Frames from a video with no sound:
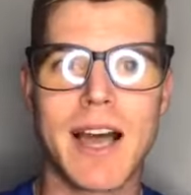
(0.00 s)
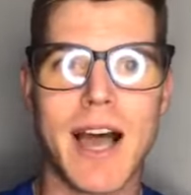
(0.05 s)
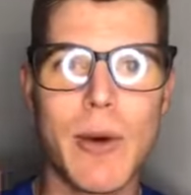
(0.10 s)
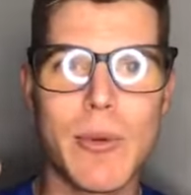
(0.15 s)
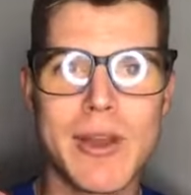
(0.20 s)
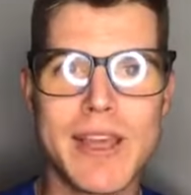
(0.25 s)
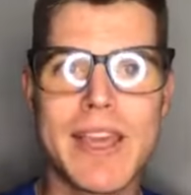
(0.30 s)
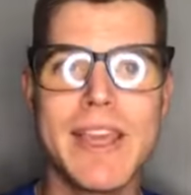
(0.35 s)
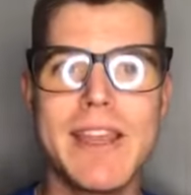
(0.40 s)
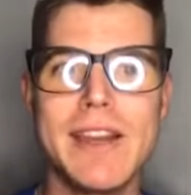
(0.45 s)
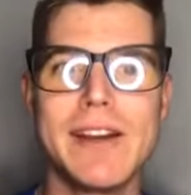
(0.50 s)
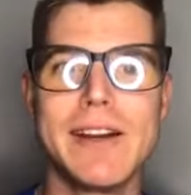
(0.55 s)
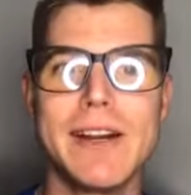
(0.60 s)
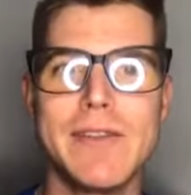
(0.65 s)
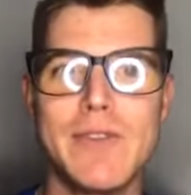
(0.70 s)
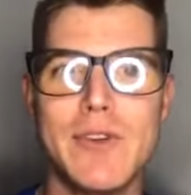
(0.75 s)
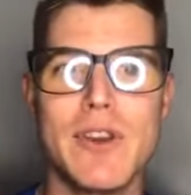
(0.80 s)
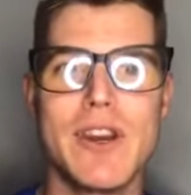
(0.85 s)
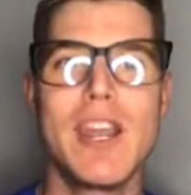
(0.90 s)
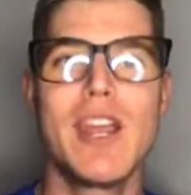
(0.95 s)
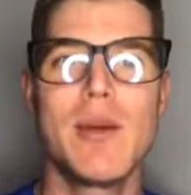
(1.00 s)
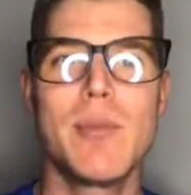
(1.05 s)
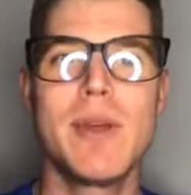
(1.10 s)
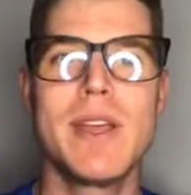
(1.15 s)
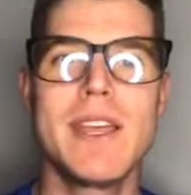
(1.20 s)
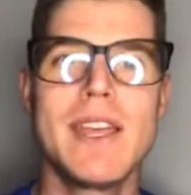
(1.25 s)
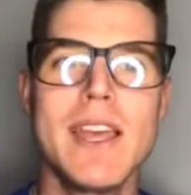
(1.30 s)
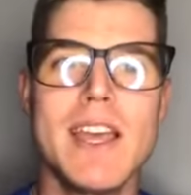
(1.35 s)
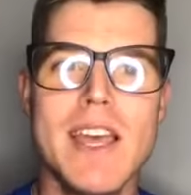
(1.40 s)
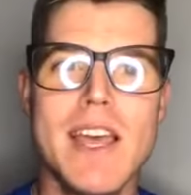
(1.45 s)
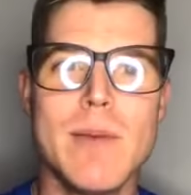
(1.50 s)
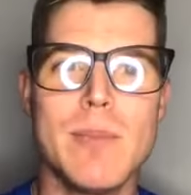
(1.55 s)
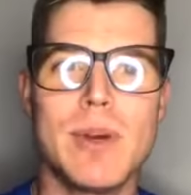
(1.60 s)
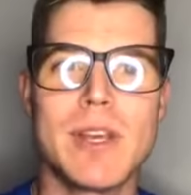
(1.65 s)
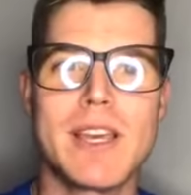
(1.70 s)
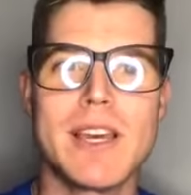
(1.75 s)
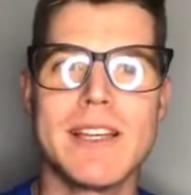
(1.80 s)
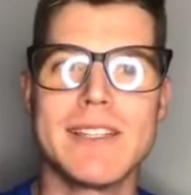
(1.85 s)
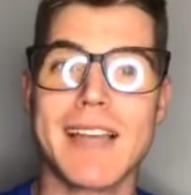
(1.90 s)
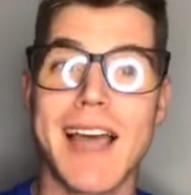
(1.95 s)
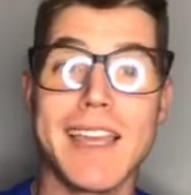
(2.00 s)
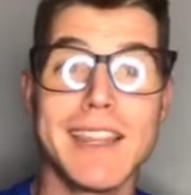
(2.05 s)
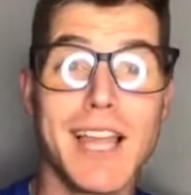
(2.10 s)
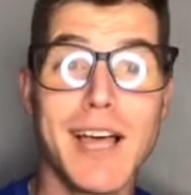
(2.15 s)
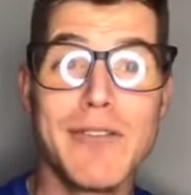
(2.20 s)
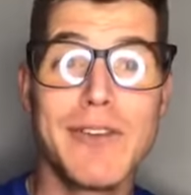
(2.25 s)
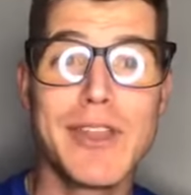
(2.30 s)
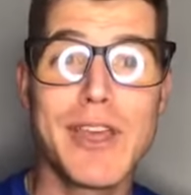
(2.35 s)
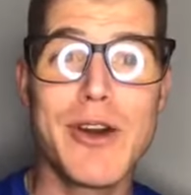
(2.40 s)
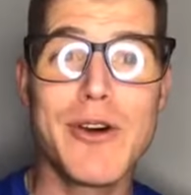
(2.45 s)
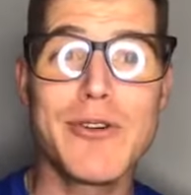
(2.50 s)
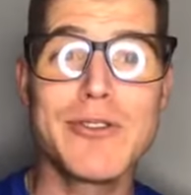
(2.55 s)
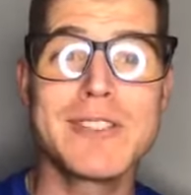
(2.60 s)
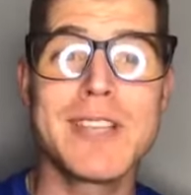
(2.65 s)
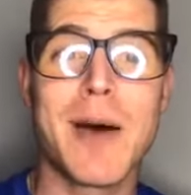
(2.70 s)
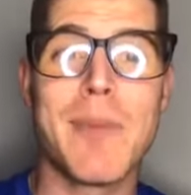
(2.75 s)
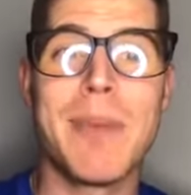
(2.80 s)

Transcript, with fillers: i want to hear if you can hear me because i love videos